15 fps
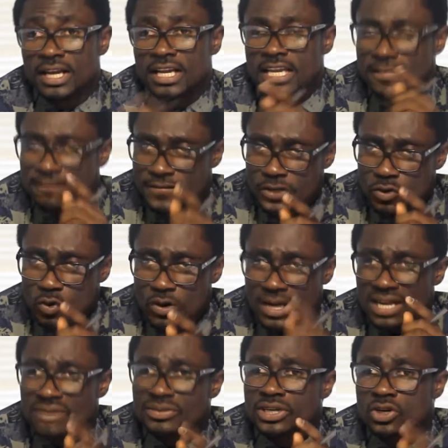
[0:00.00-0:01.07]
If you
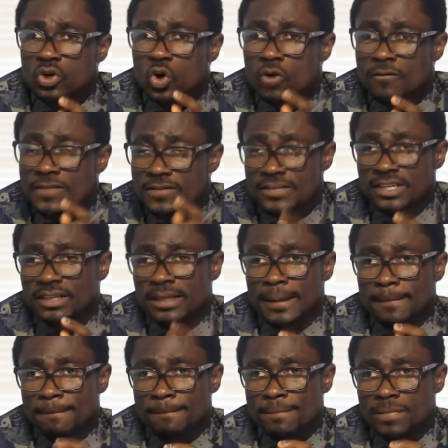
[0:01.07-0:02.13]
can recall vividly,
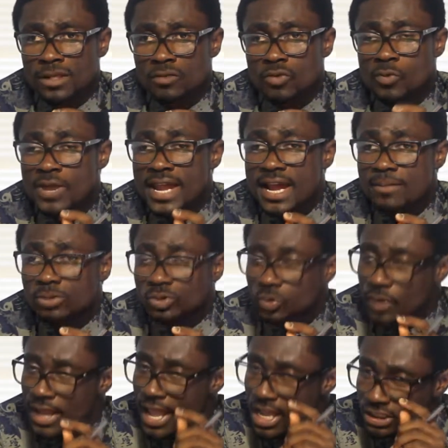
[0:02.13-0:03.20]
we were able
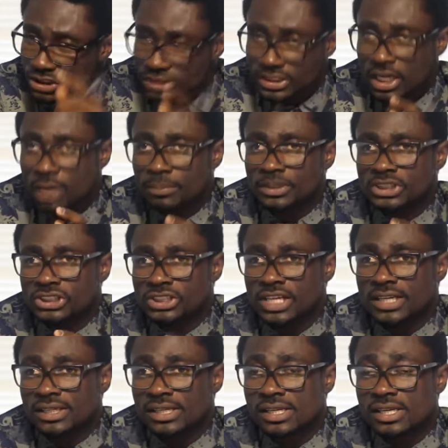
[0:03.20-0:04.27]
to establish
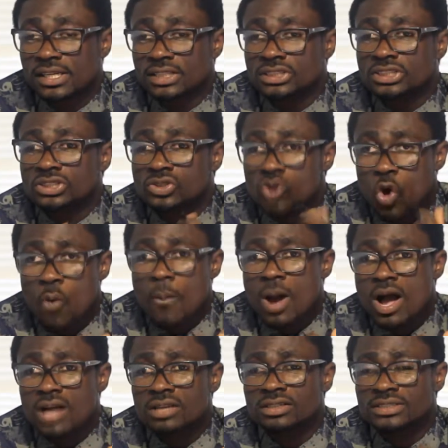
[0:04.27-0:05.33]
that the
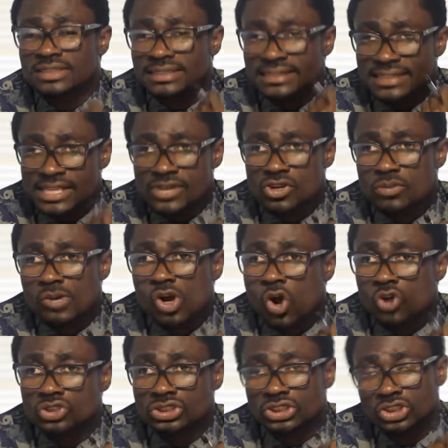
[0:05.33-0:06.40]
normal serum
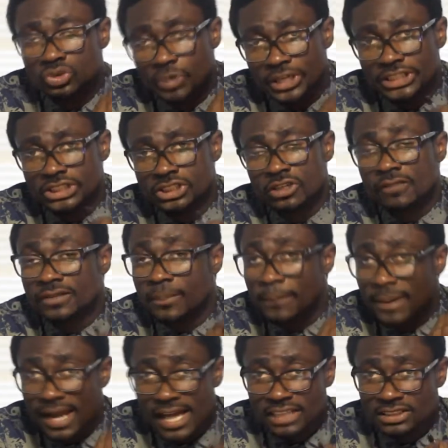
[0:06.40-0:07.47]
concentration of the
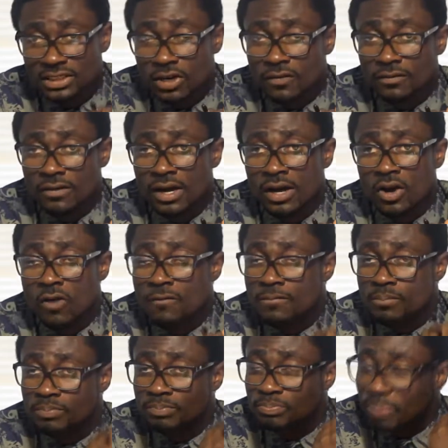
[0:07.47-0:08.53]
of
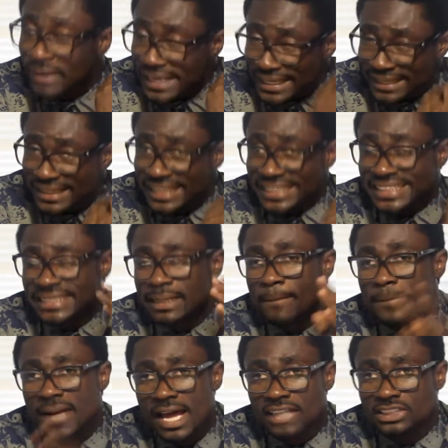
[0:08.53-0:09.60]
platelet in the
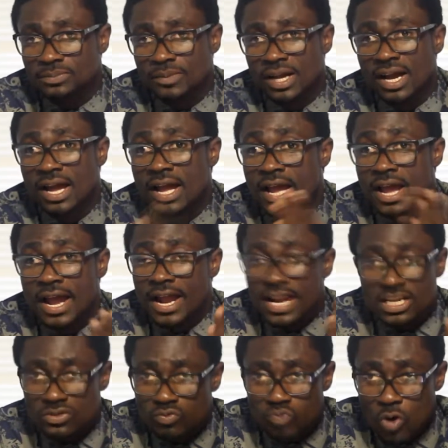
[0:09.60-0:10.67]
plasma
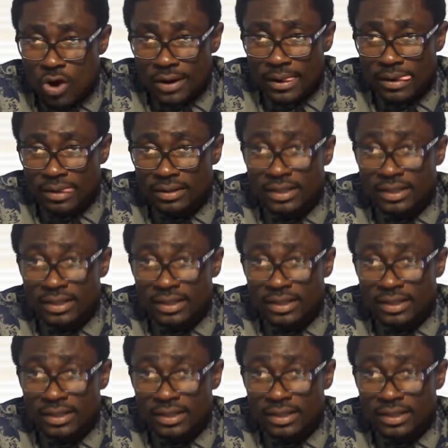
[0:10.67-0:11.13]
is what?